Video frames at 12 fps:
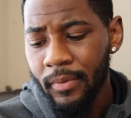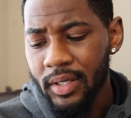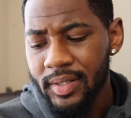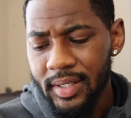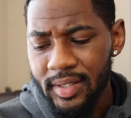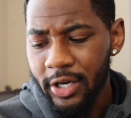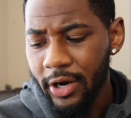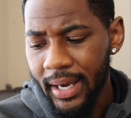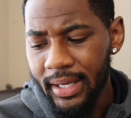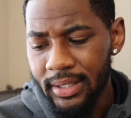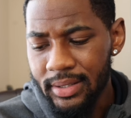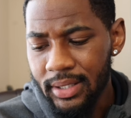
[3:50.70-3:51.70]
60 or
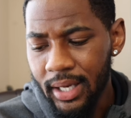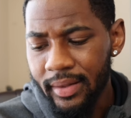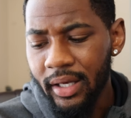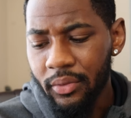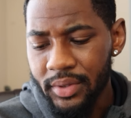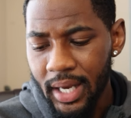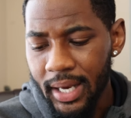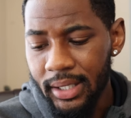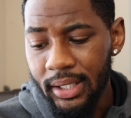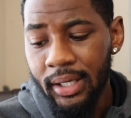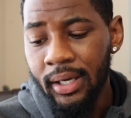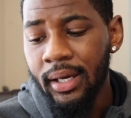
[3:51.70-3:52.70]
80 cent. I think it was
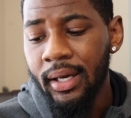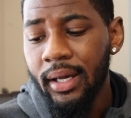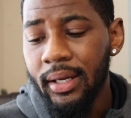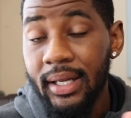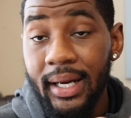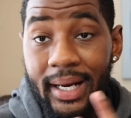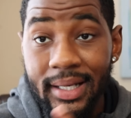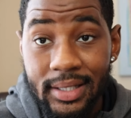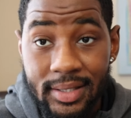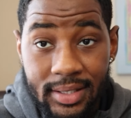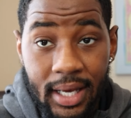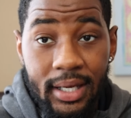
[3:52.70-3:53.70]
80. Then I got
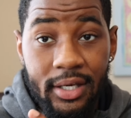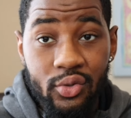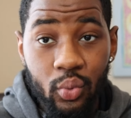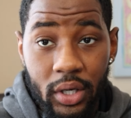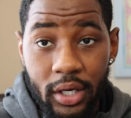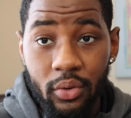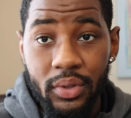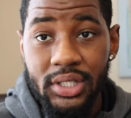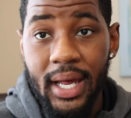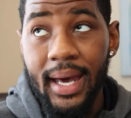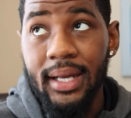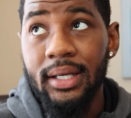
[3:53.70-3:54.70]
the steak as well,
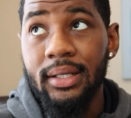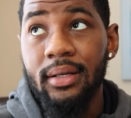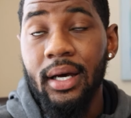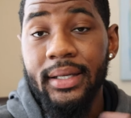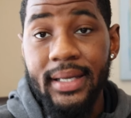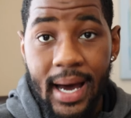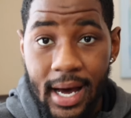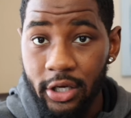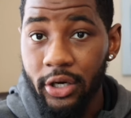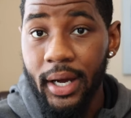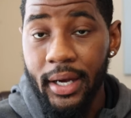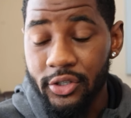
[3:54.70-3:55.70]
which added a
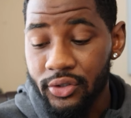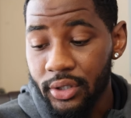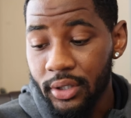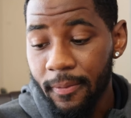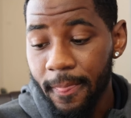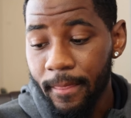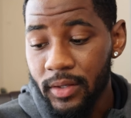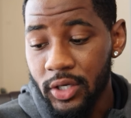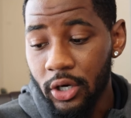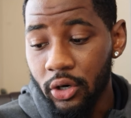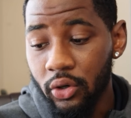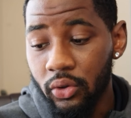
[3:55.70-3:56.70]
dollar extra.
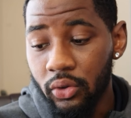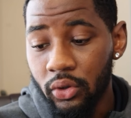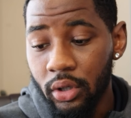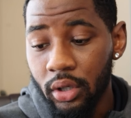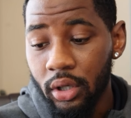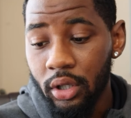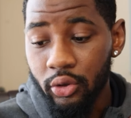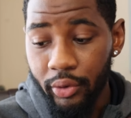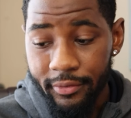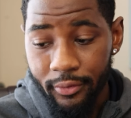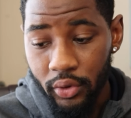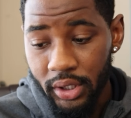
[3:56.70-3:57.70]
So
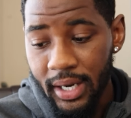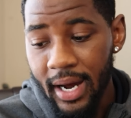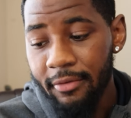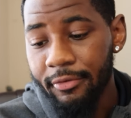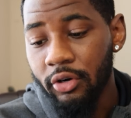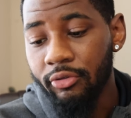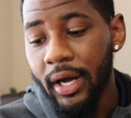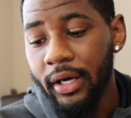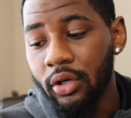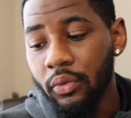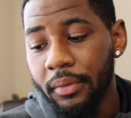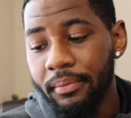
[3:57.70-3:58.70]
349 for the
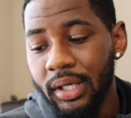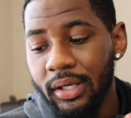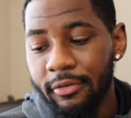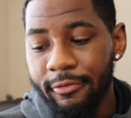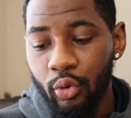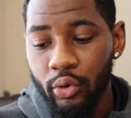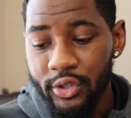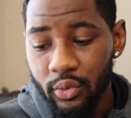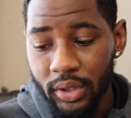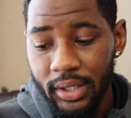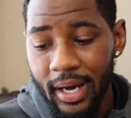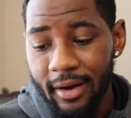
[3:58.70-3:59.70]
regular would be
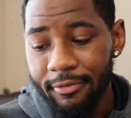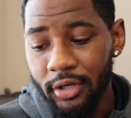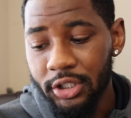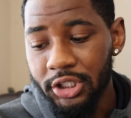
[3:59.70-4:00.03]
429 for the